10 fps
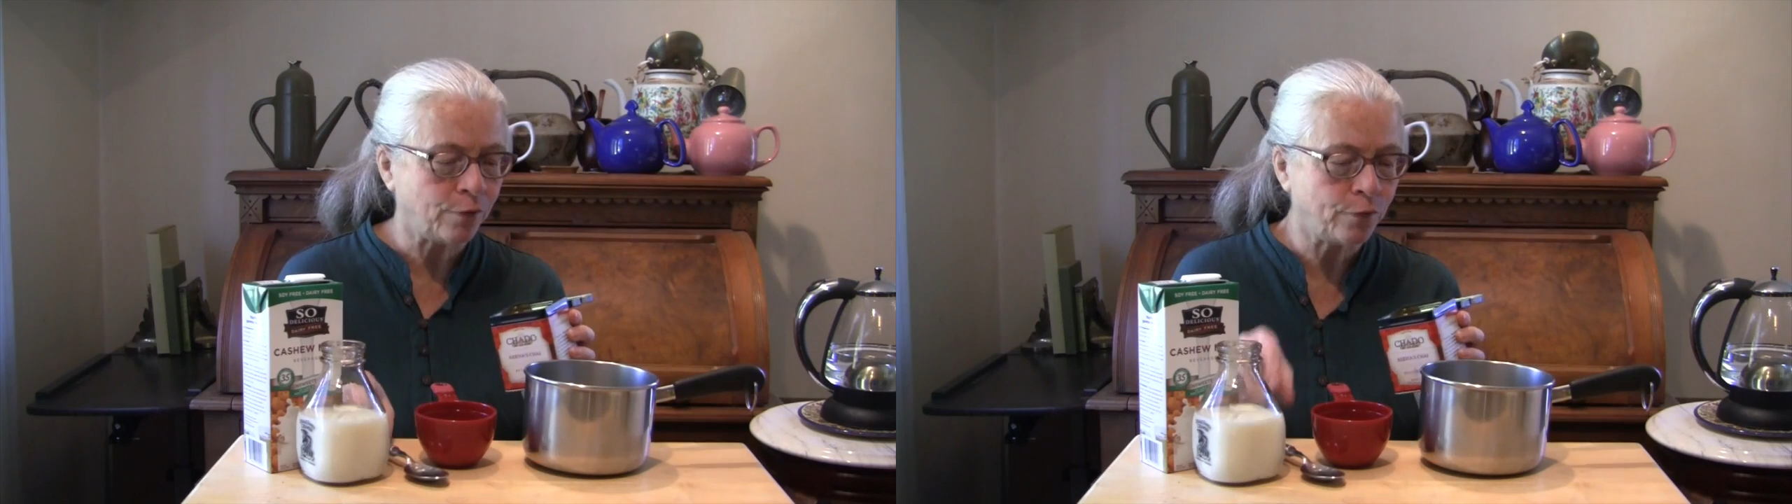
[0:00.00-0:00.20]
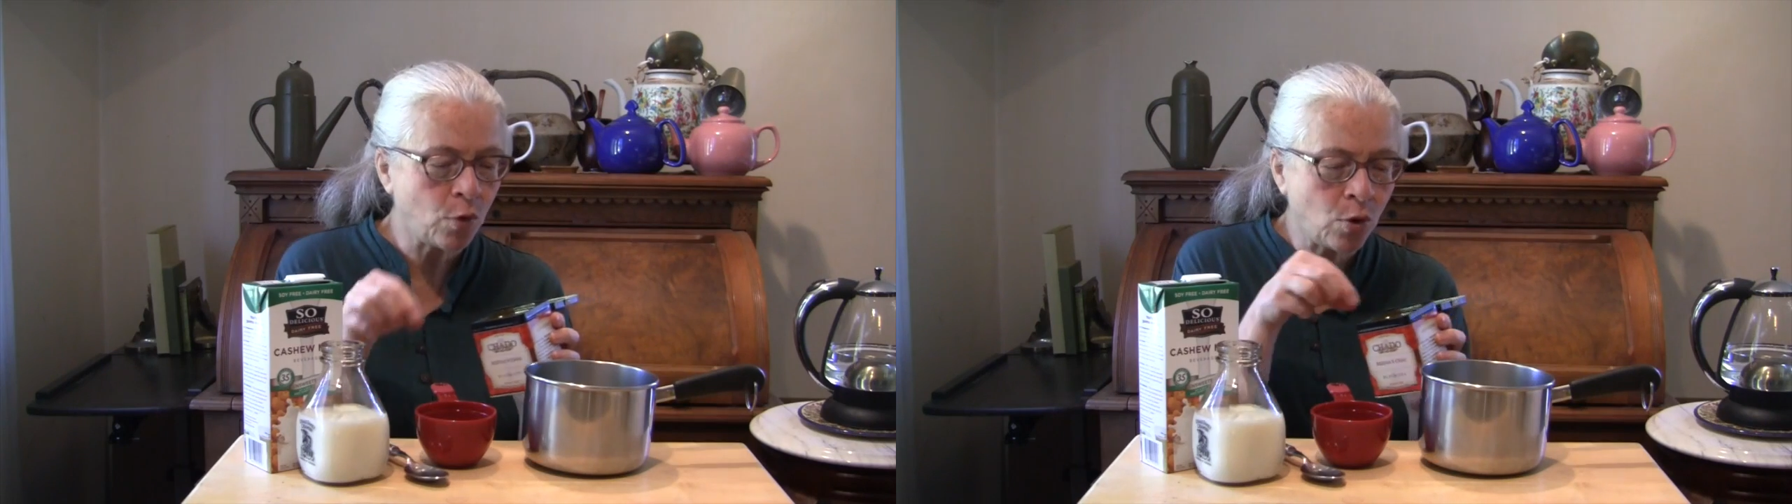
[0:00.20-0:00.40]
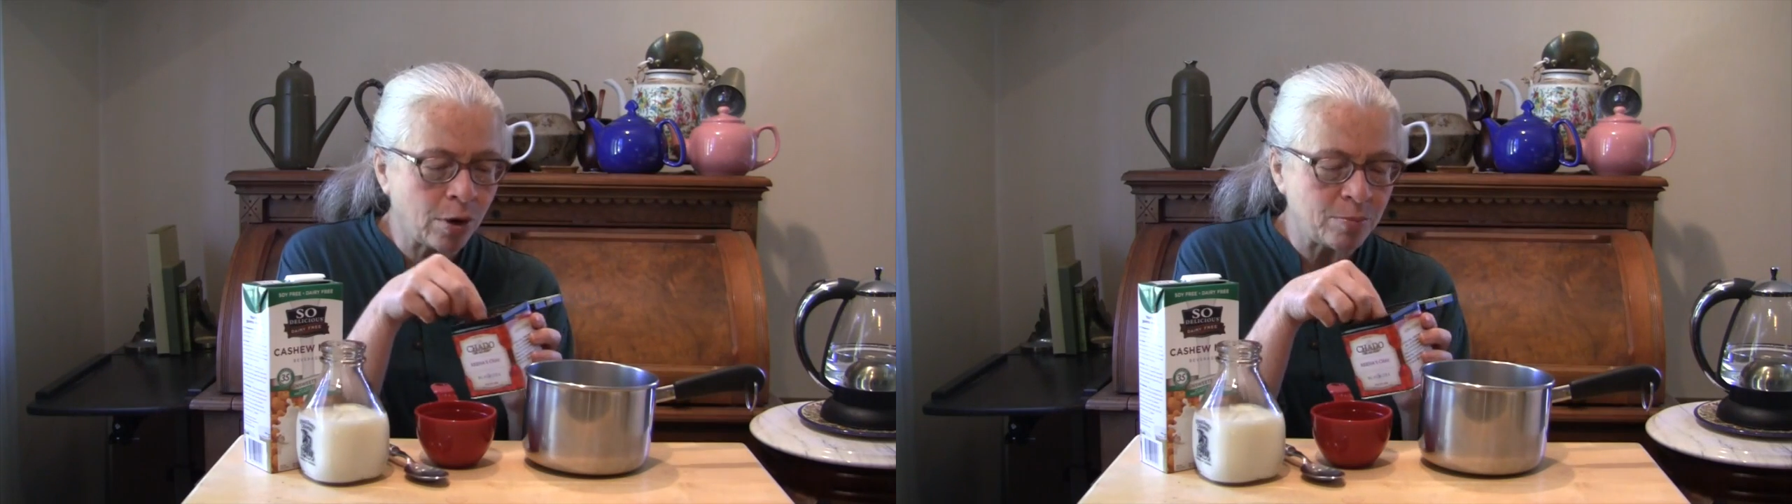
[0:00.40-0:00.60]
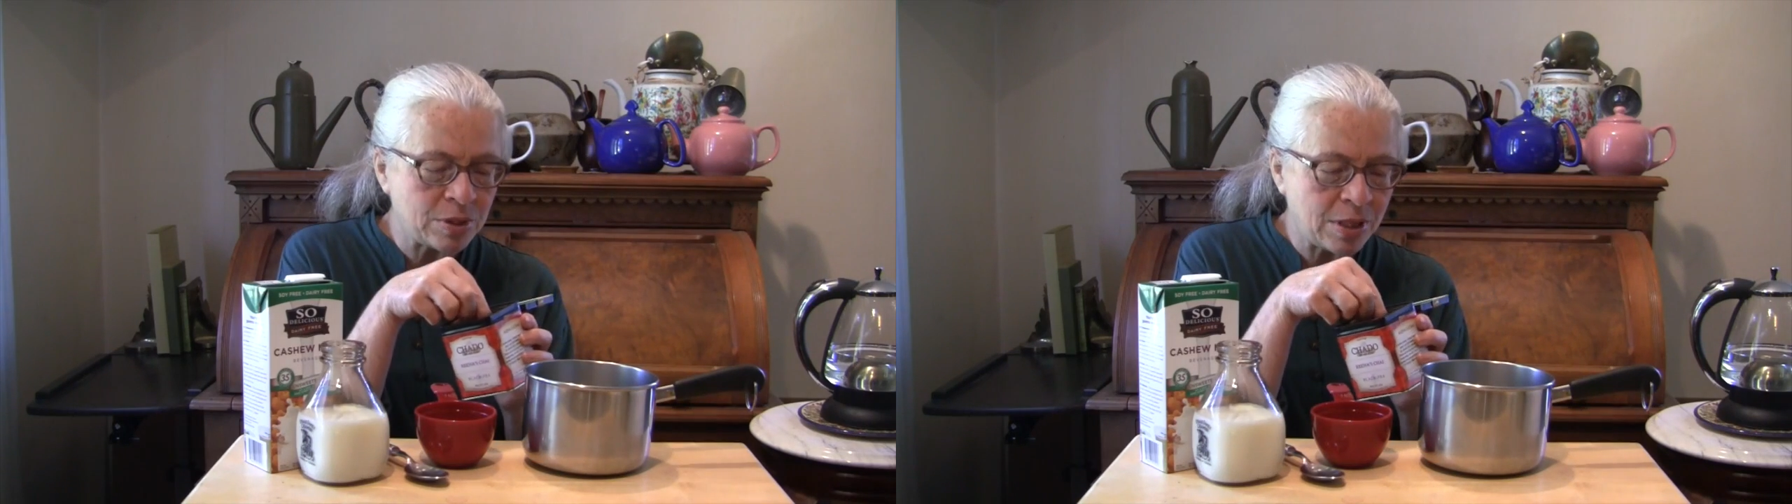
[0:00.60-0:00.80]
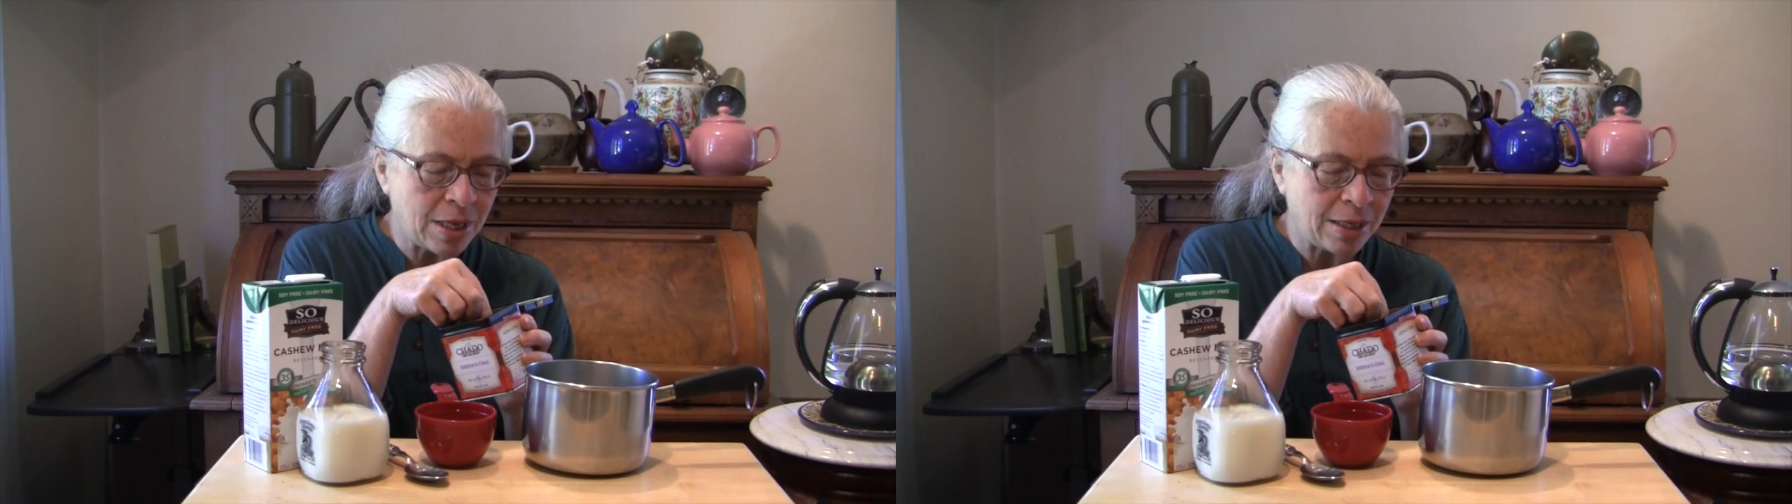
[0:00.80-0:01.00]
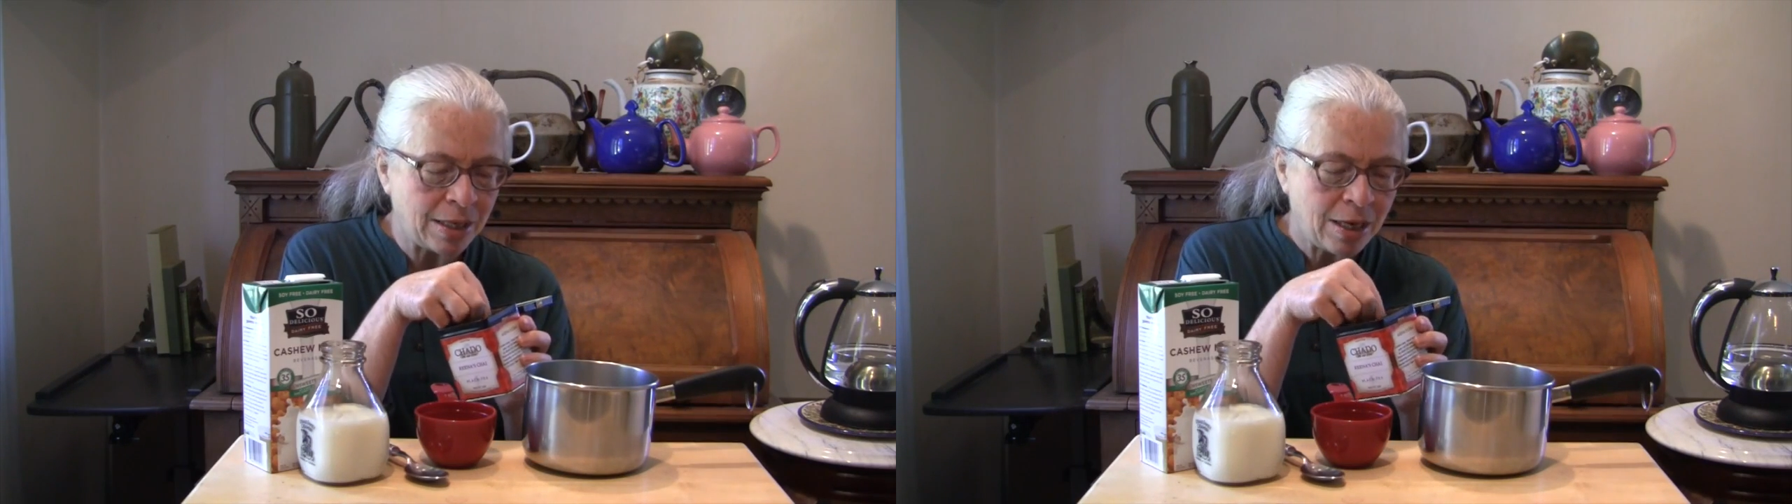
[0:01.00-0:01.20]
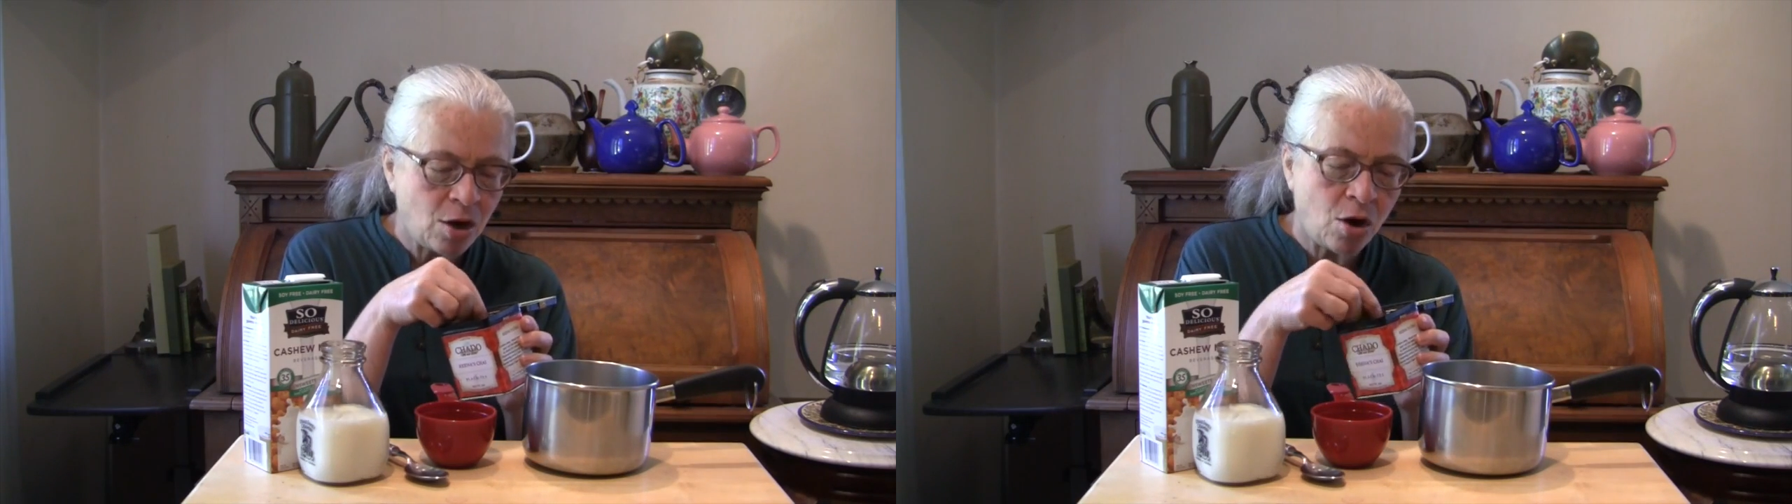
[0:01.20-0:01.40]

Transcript: forms then